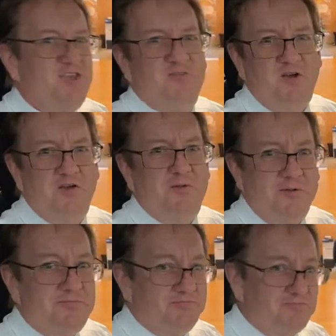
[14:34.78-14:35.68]
Thank you
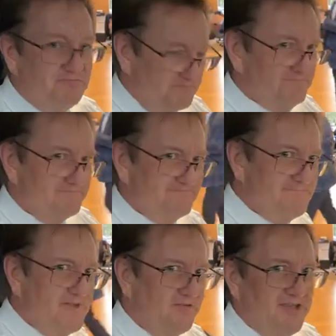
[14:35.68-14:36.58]
very much.
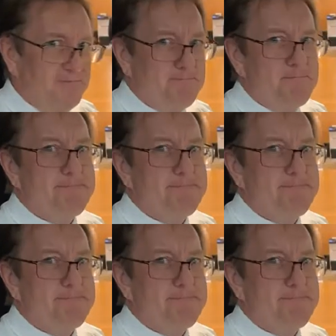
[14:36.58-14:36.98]
Have a good day.